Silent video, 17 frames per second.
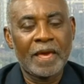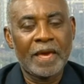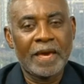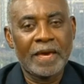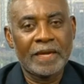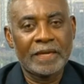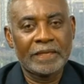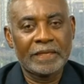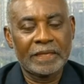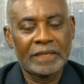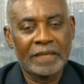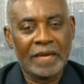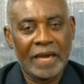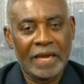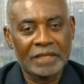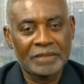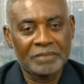and it
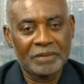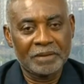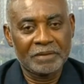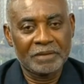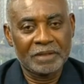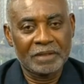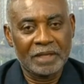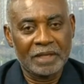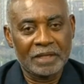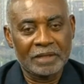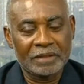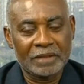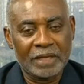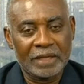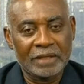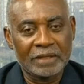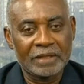has been
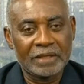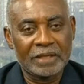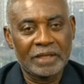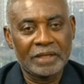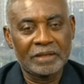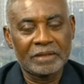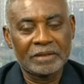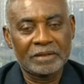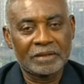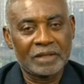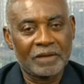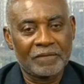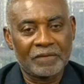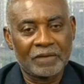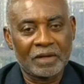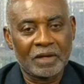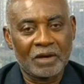done in
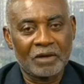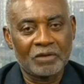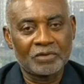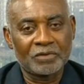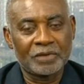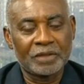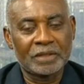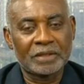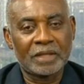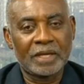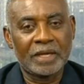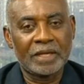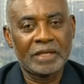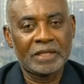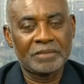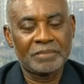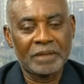several countries.
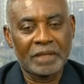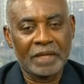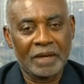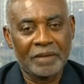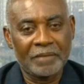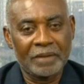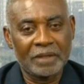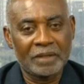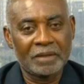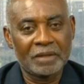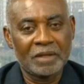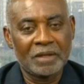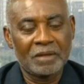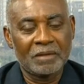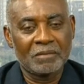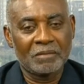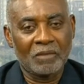It is becoming
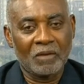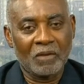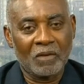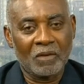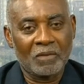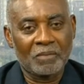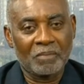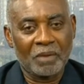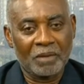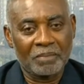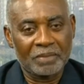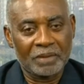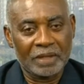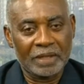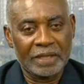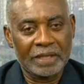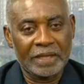more
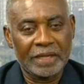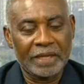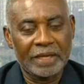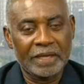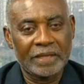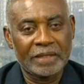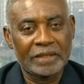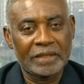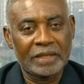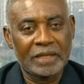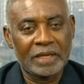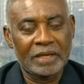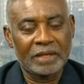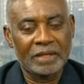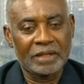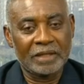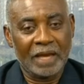popular here in
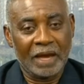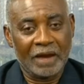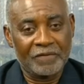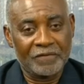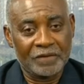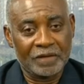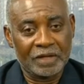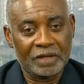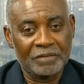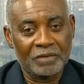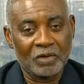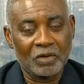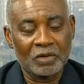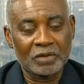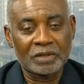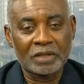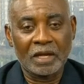Africa
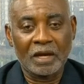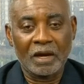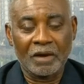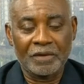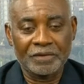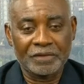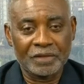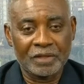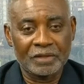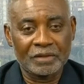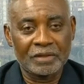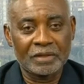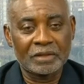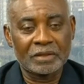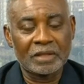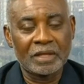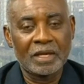because now our
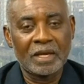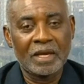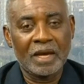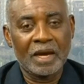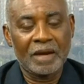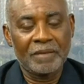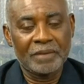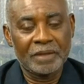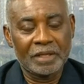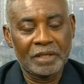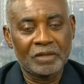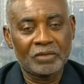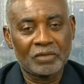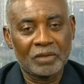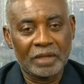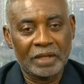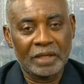surgeons are beginning
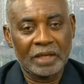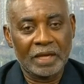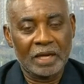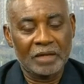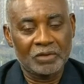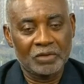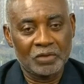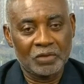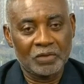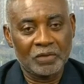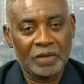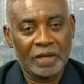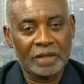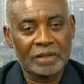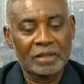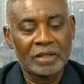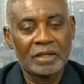to learn how to do
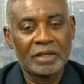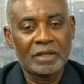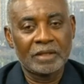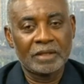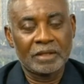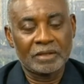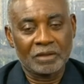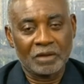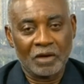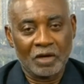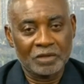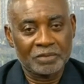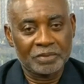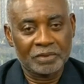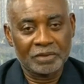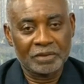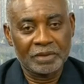that. There's a
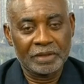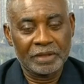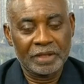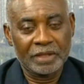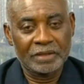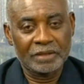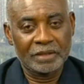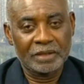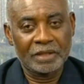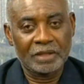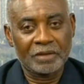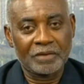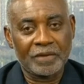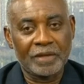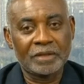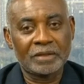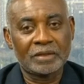hospital here, Cedar
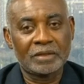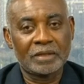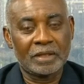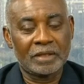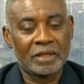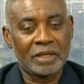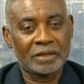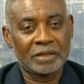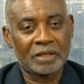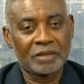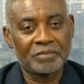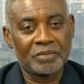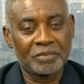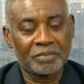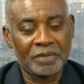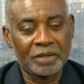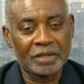Crest, that does hip
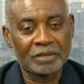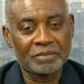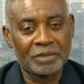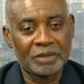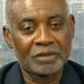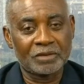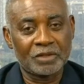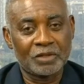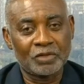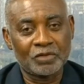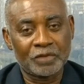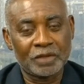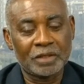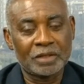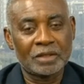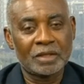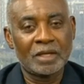replacement
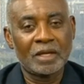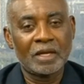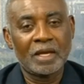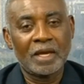surgeries,